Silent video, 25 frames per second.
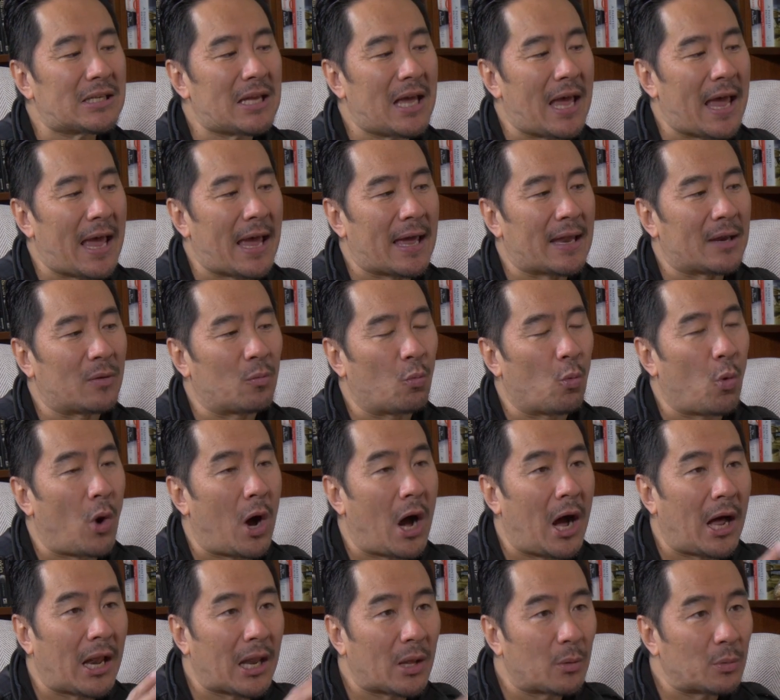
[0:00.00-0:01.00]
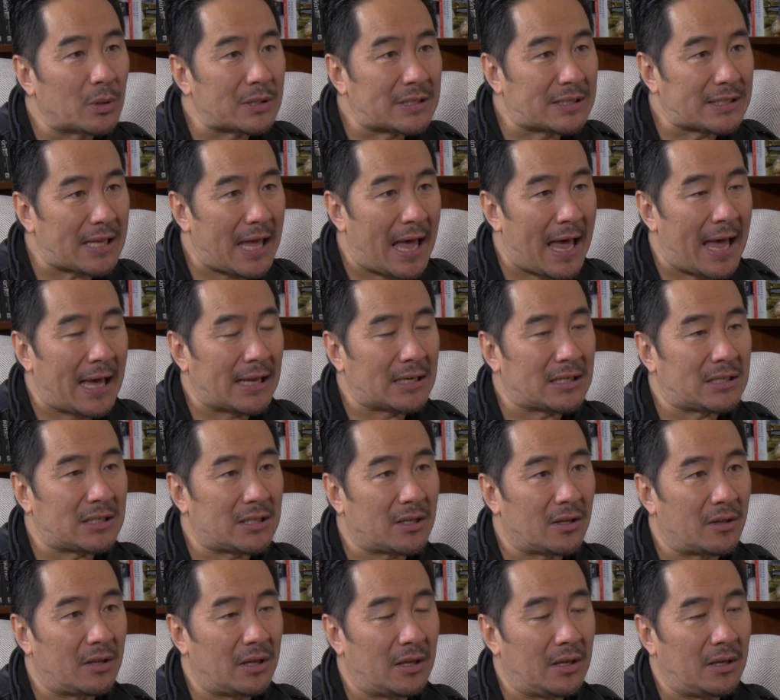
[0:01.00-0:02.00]
And while I was at
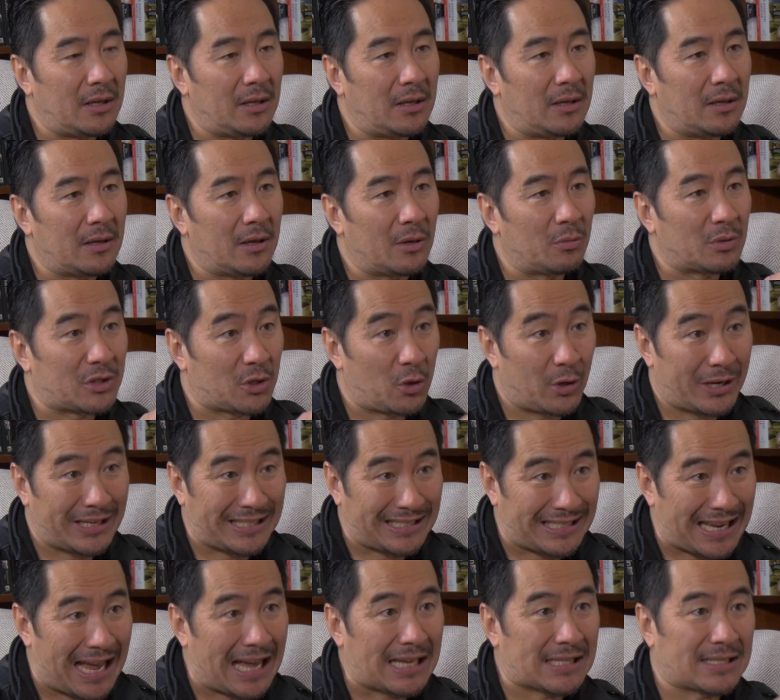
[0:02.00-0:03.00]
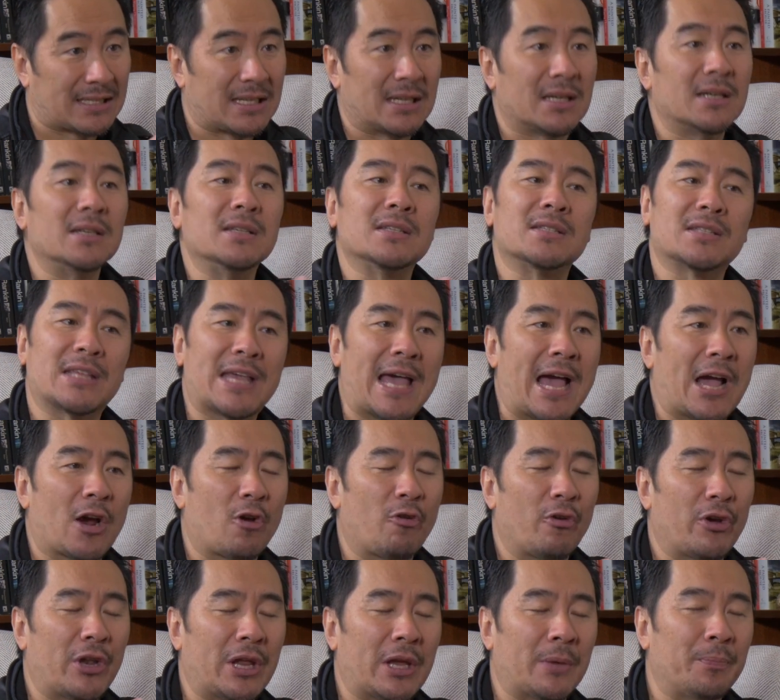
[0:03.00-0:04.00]
it was called ADASA, is the
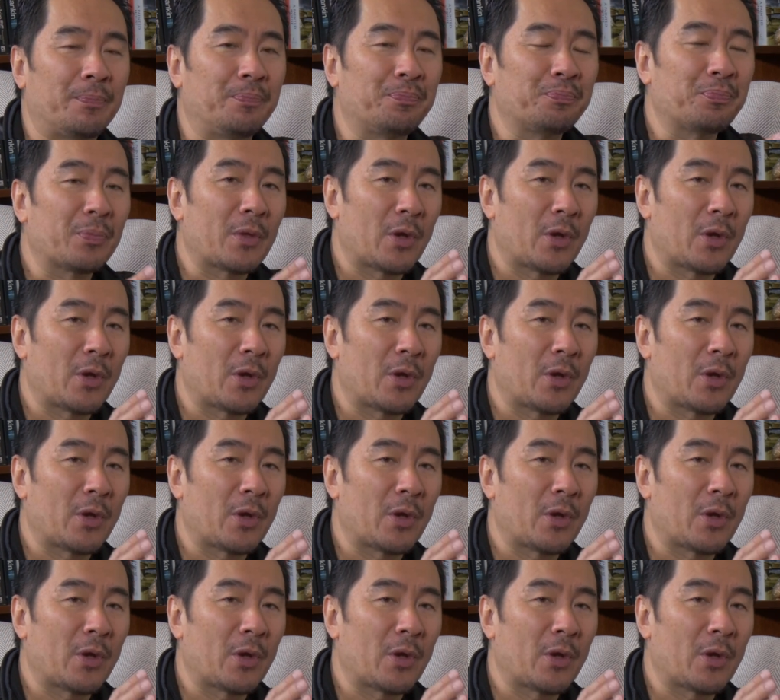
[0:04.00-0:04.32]
acronym,